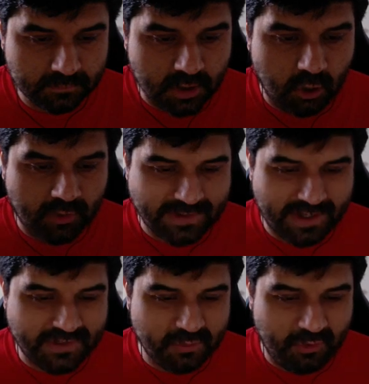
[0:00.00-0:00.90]
because
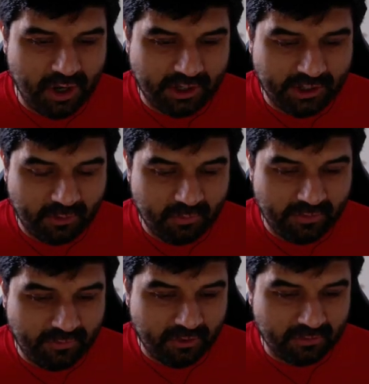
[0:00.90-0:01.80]
I assume you're not going to get rid
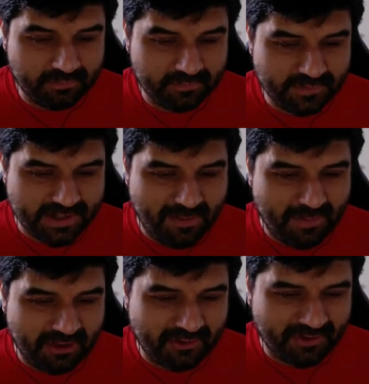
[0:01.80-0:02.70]
of your
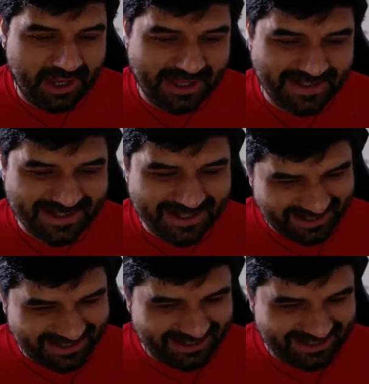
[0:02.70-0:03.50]
diabolical case. So,